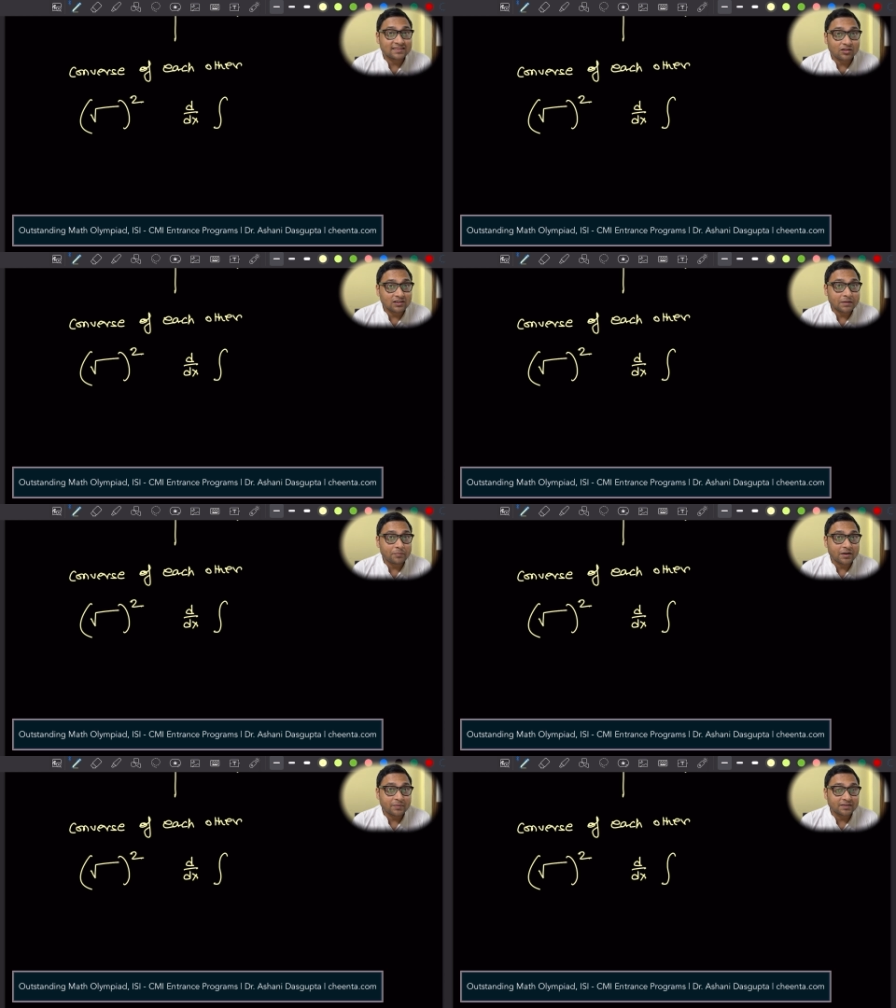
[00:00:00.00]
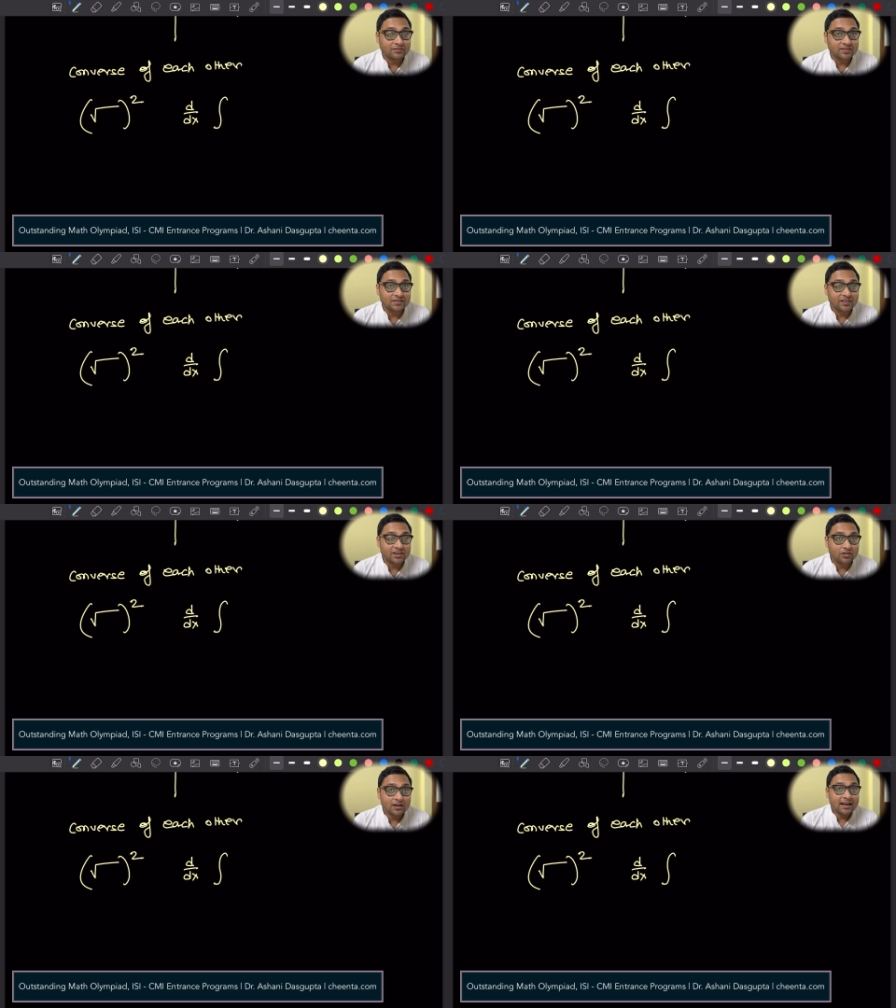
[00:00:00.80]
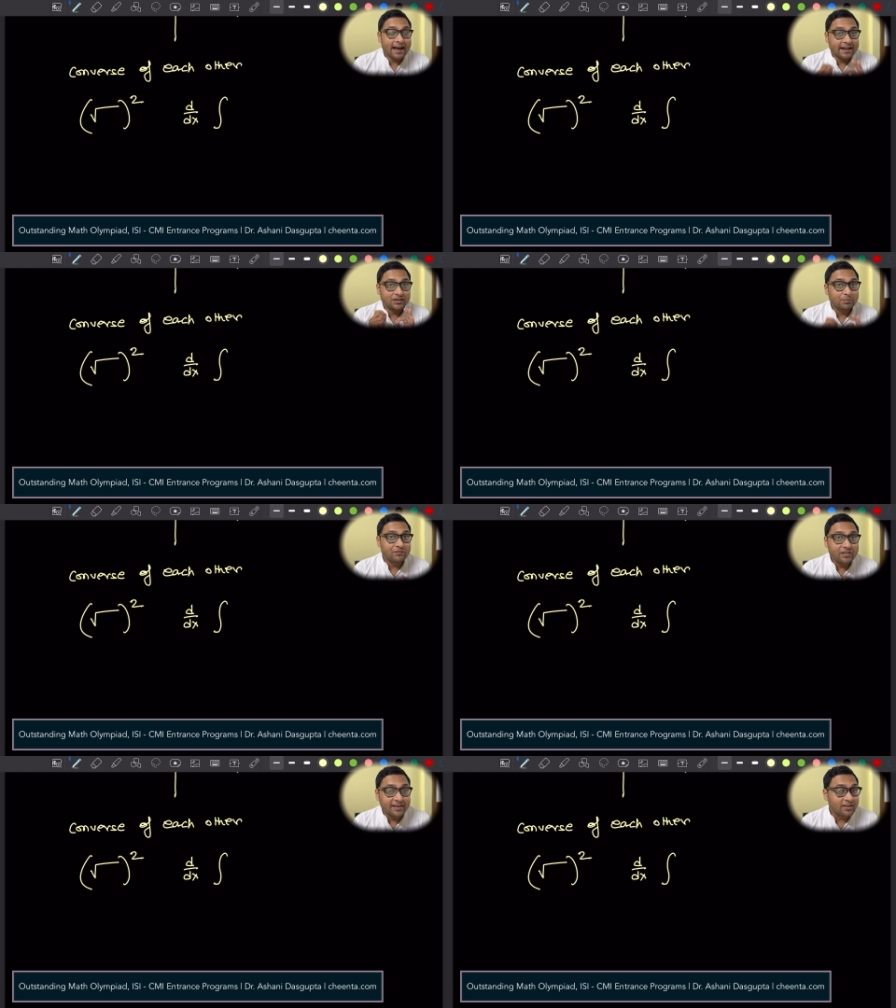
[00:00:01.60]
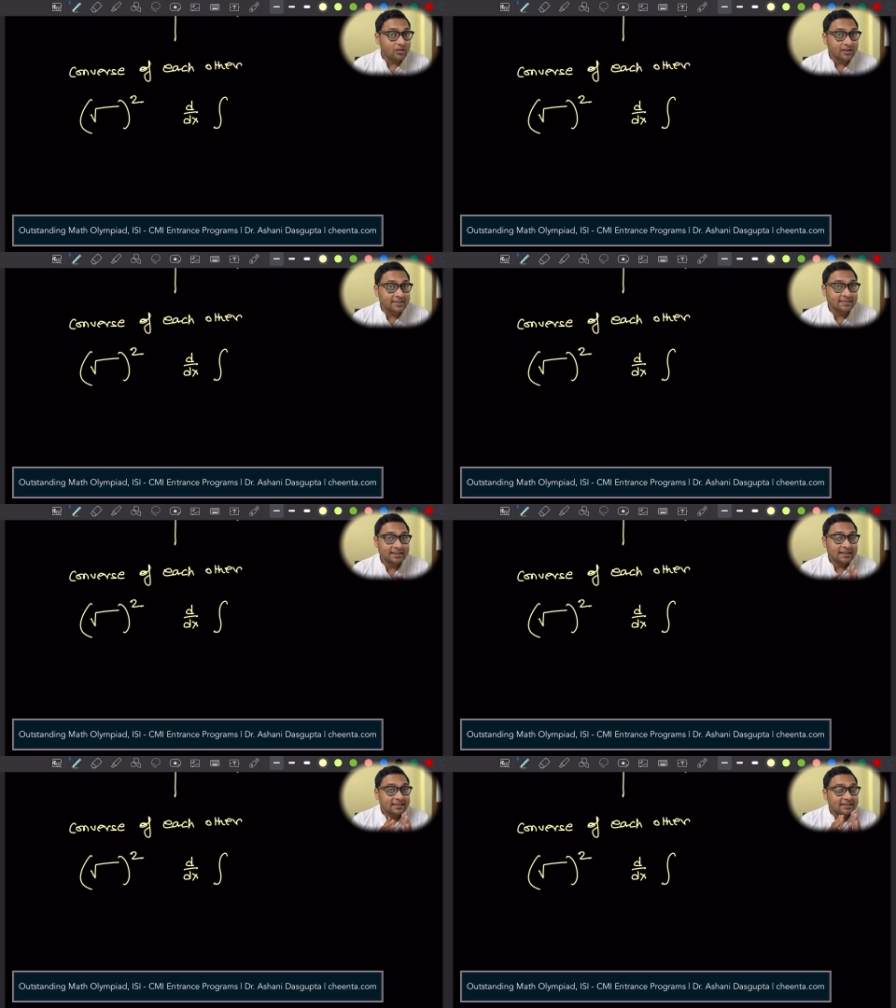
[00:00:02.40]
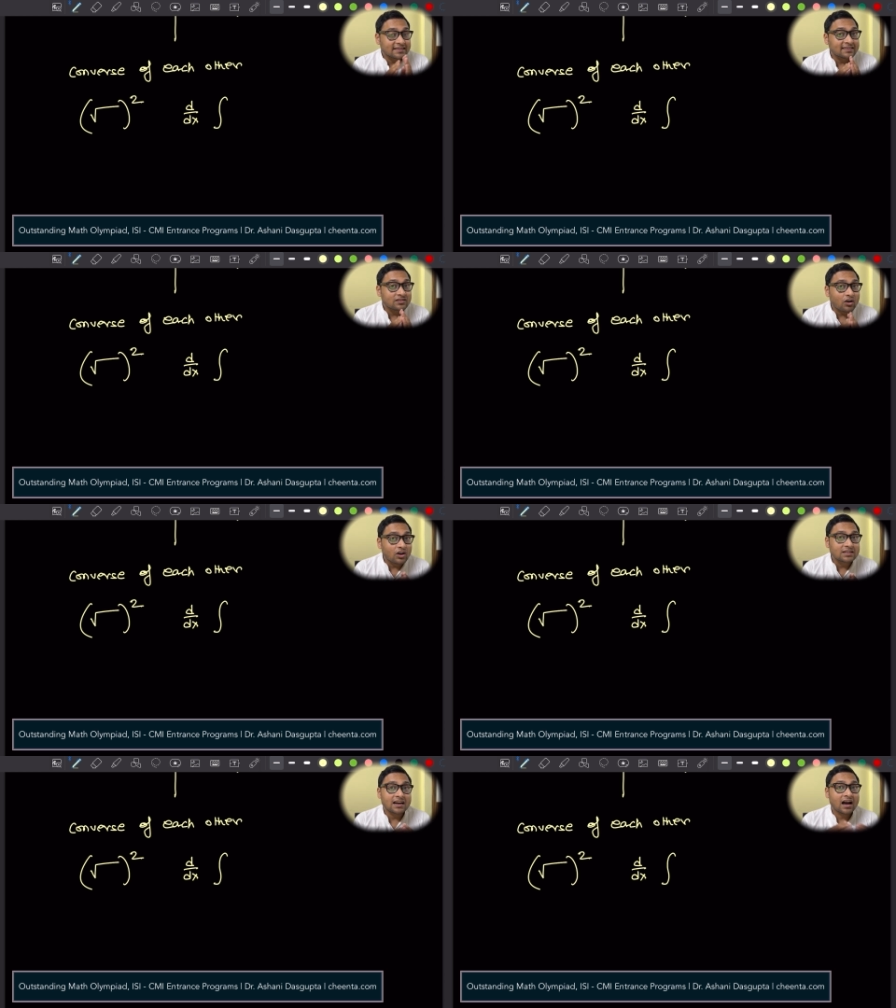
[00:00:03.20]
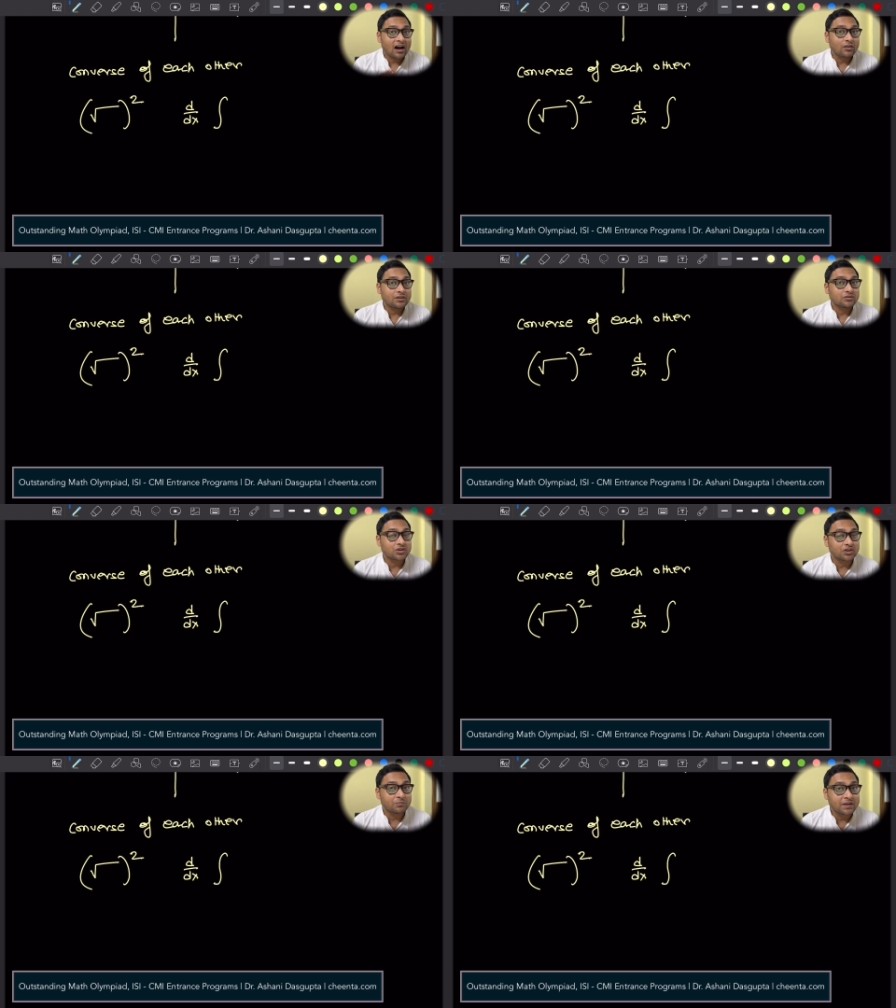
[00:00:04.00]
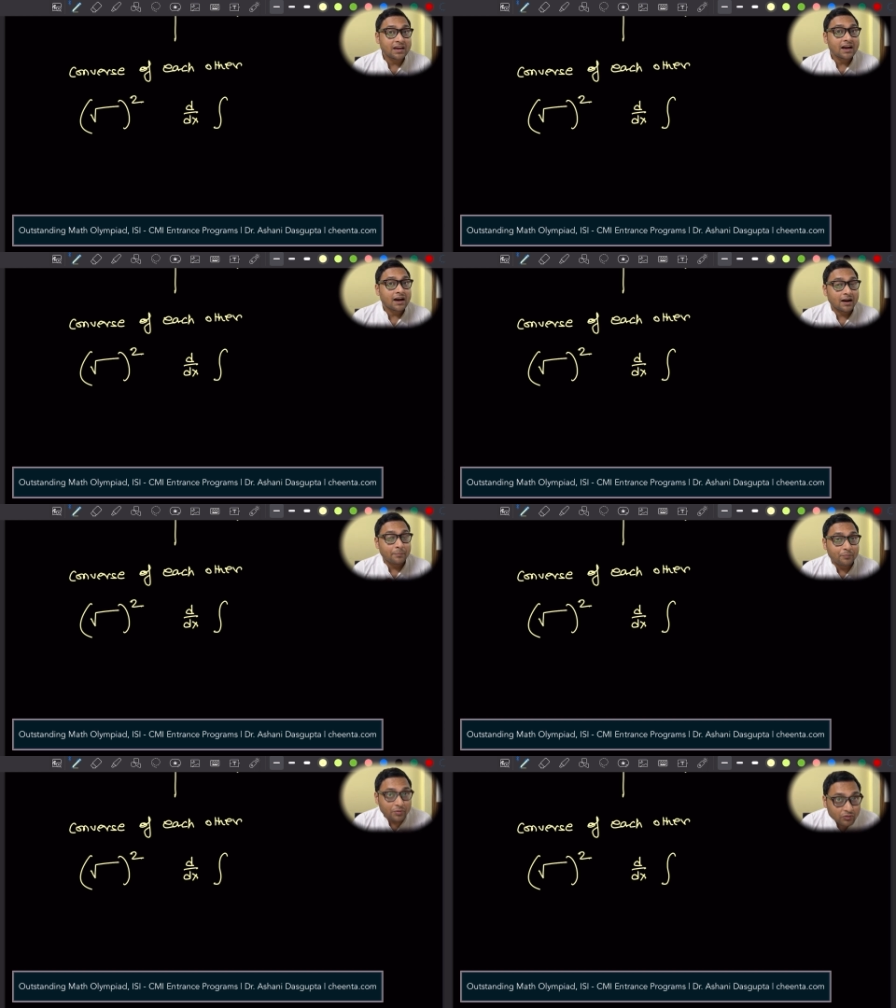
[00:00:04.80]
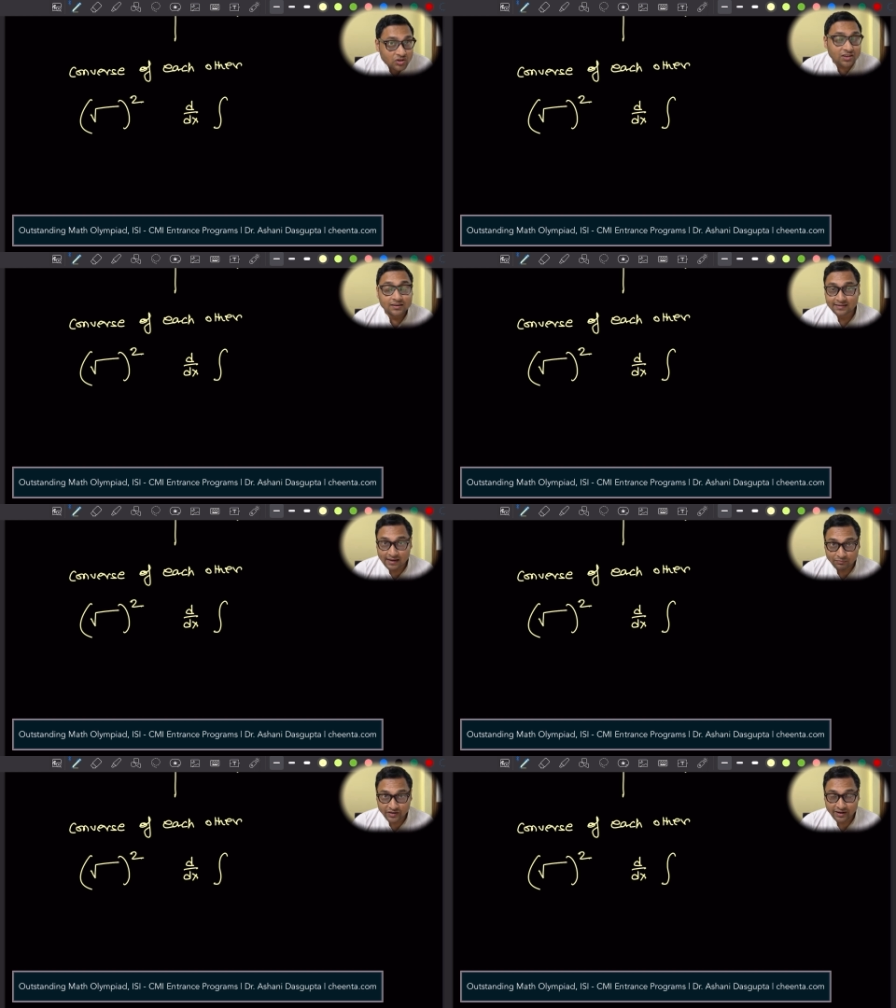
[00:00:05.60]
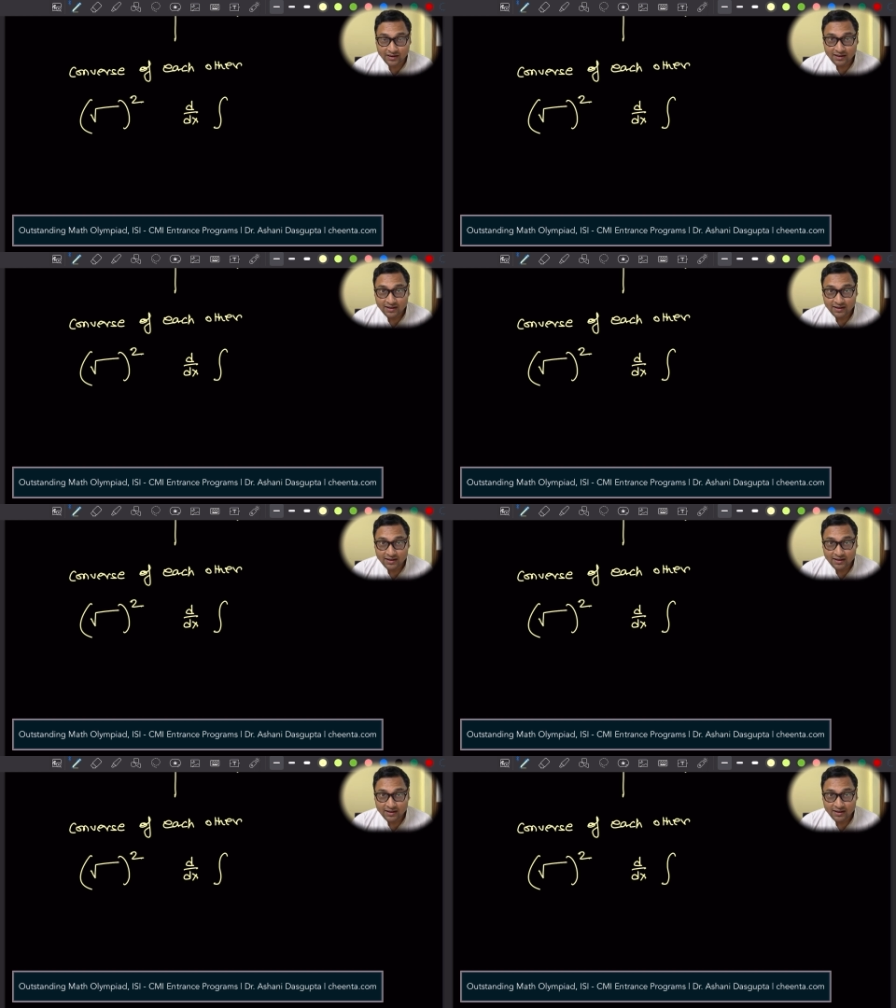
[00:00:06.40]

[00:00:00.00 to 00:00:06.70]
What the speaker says: is not the purpose of this video. And to be very honest, this is not how you should be approaching the subject.